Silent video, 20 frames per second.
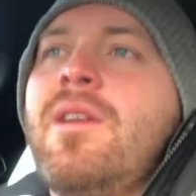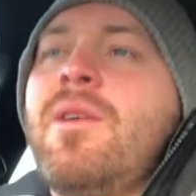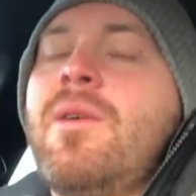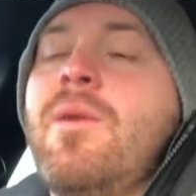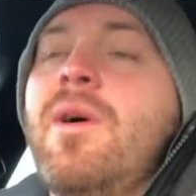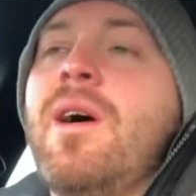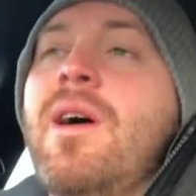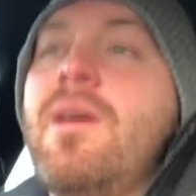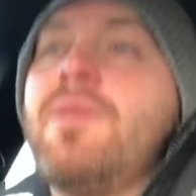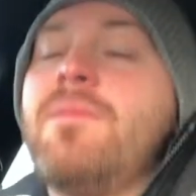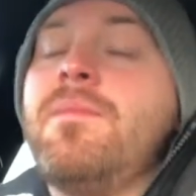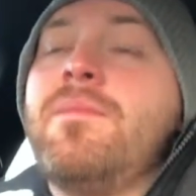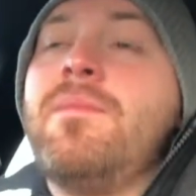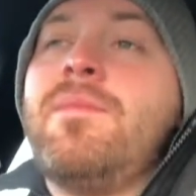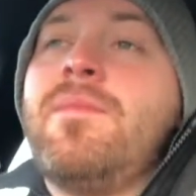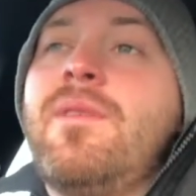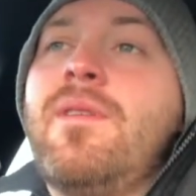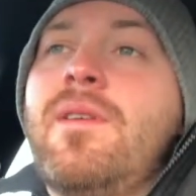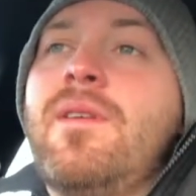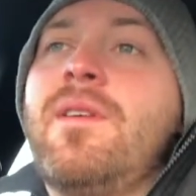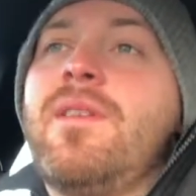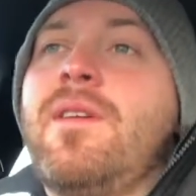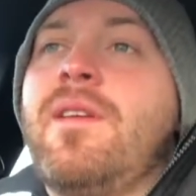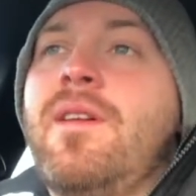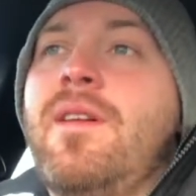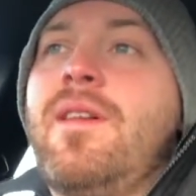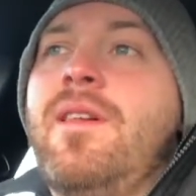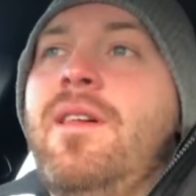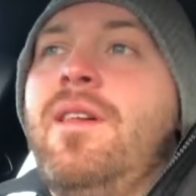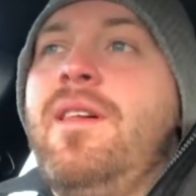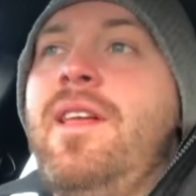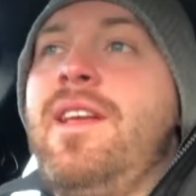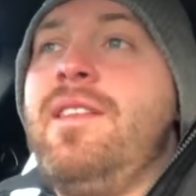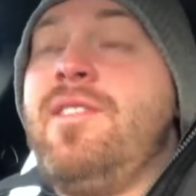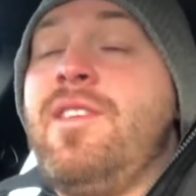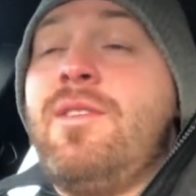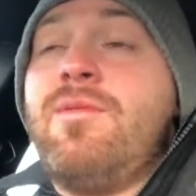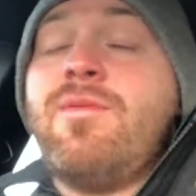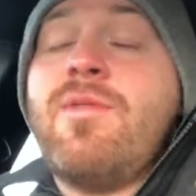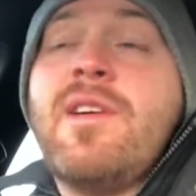Well, it
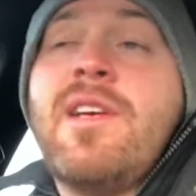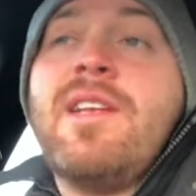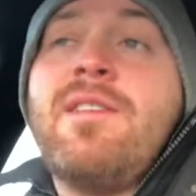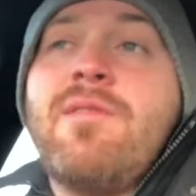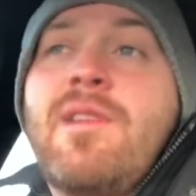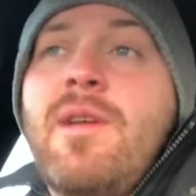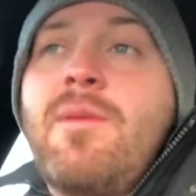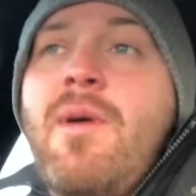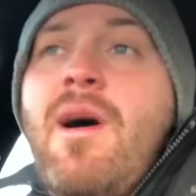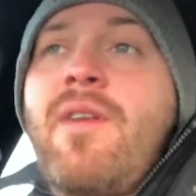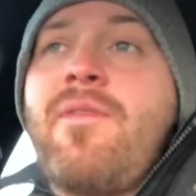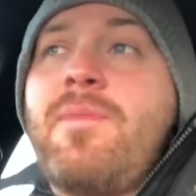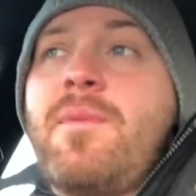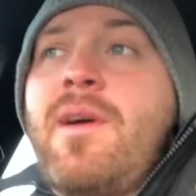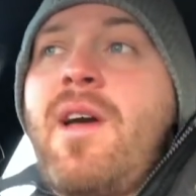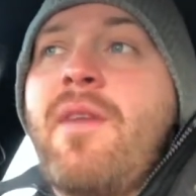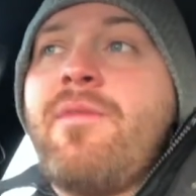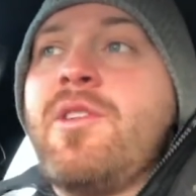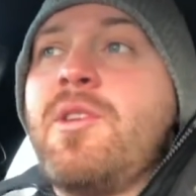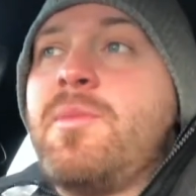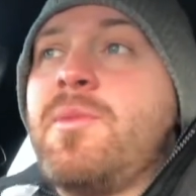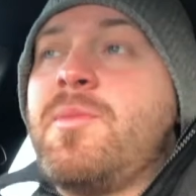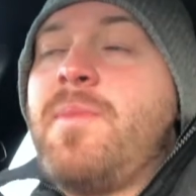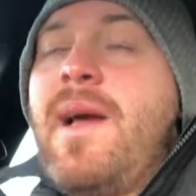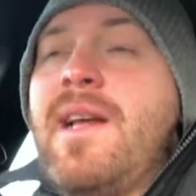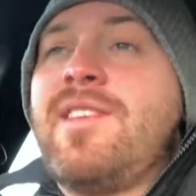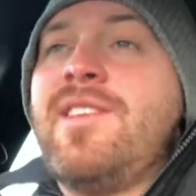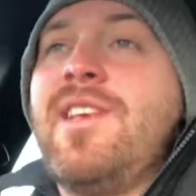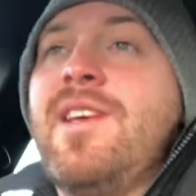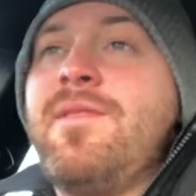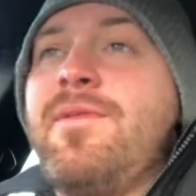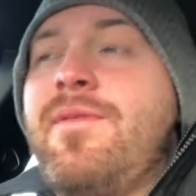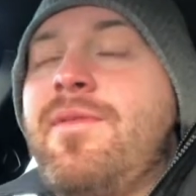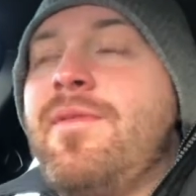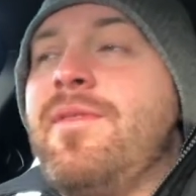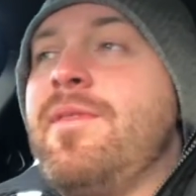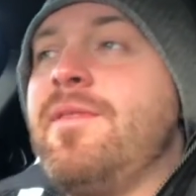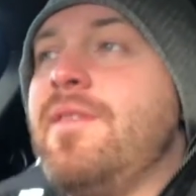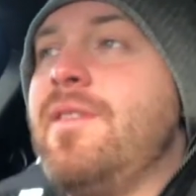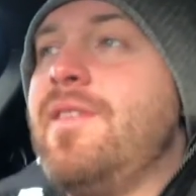did really, really well from a coverage perspective.
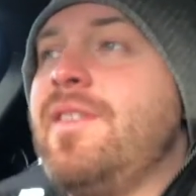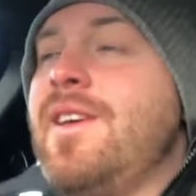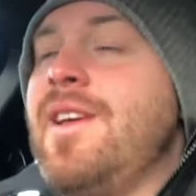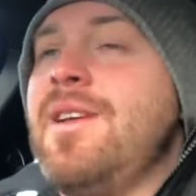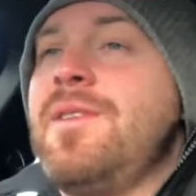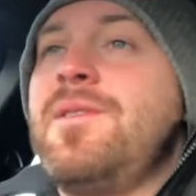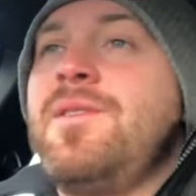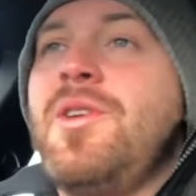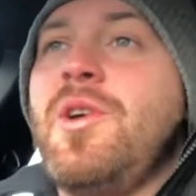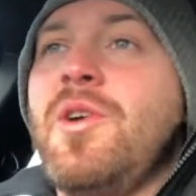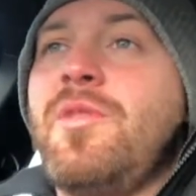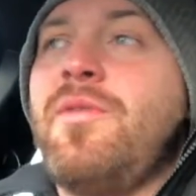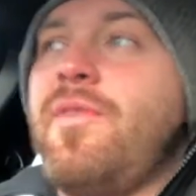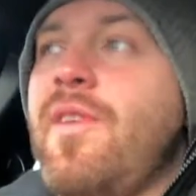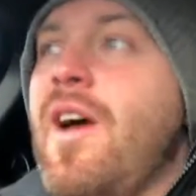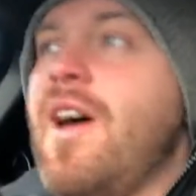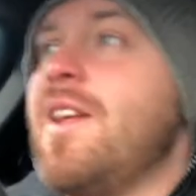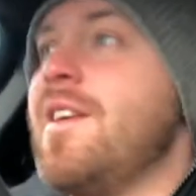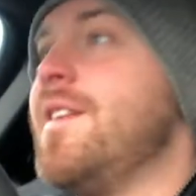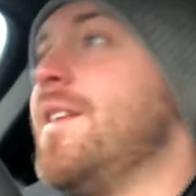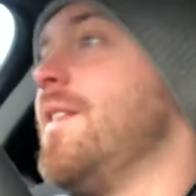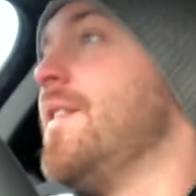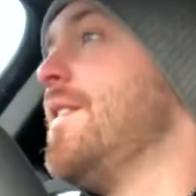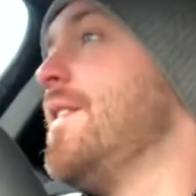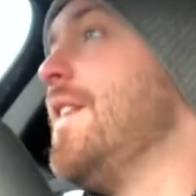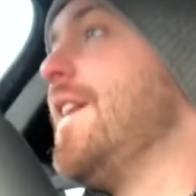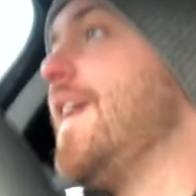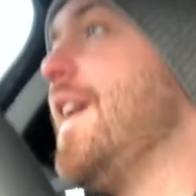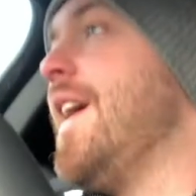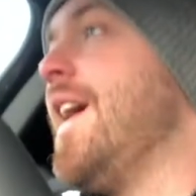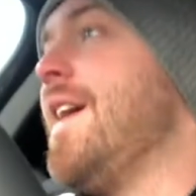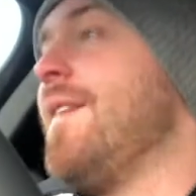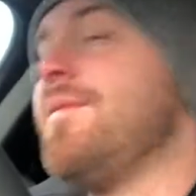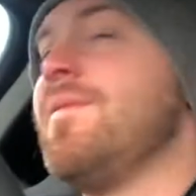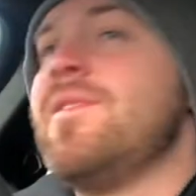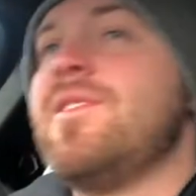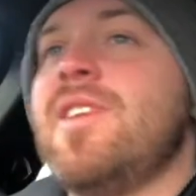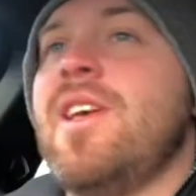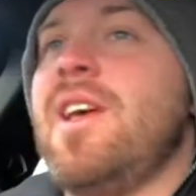Yeah, good fun. And